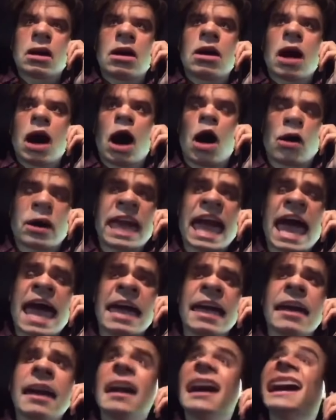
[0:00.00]

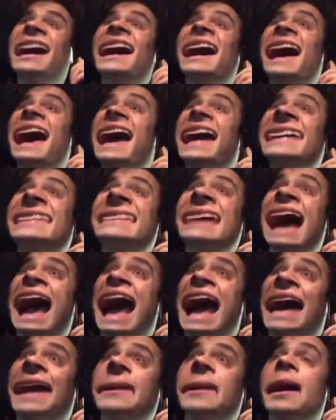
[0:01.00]
Okay. Hey,
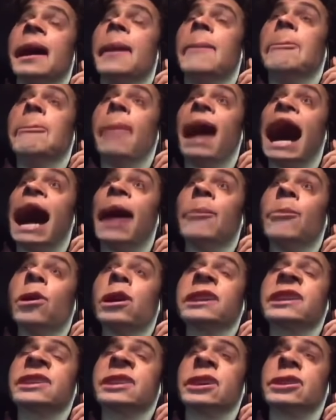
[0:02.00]
Dad, Mom
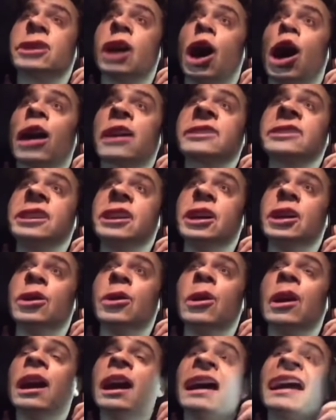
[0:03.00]
wants to talk to
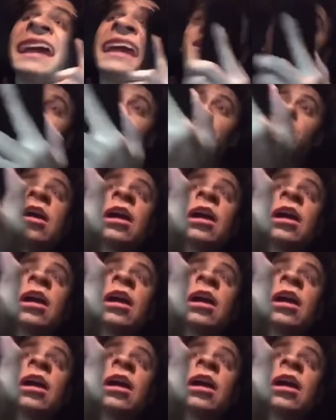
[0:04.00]
you. Here.